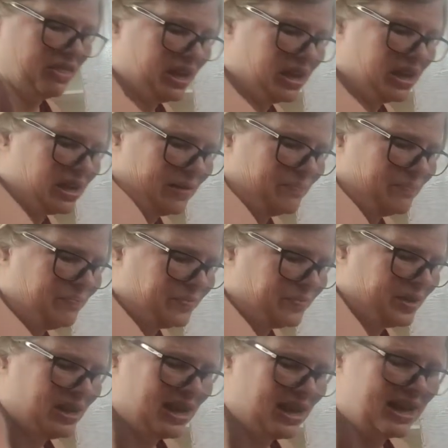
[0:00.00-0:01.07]
thick,
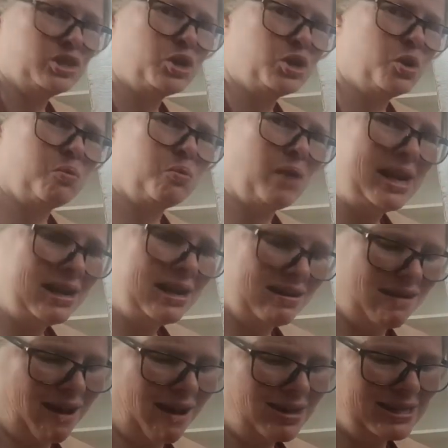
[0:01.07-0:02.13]
has great
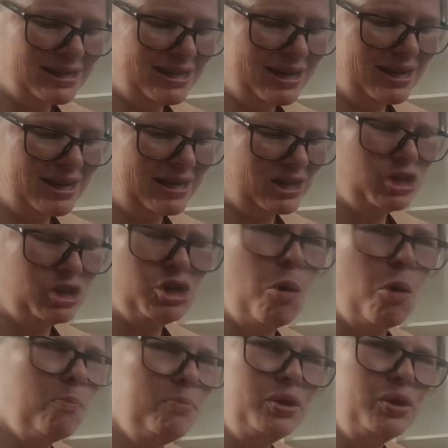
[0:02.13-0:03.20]
knots in it. It's
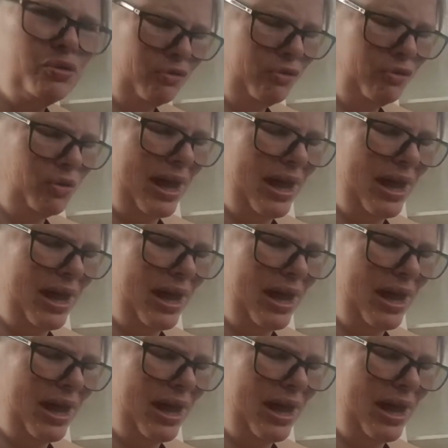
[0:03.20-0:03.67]
so beautiful